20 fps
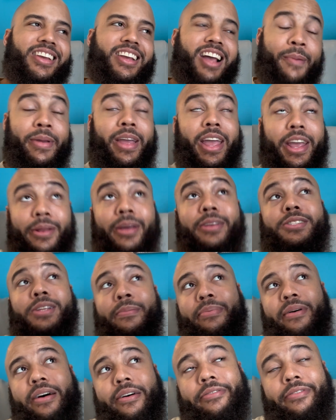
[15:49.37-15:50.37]
I mean, it's a
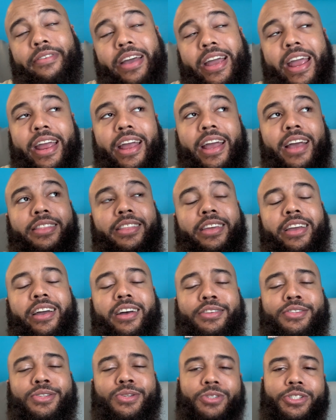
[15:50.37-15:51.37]
buffet at the
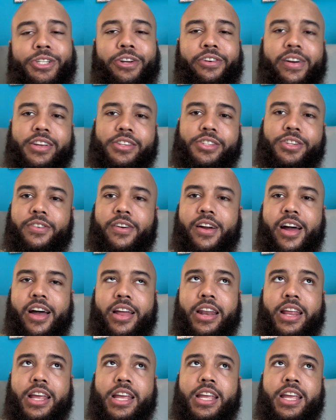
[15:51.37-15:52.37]
sushi restaurant.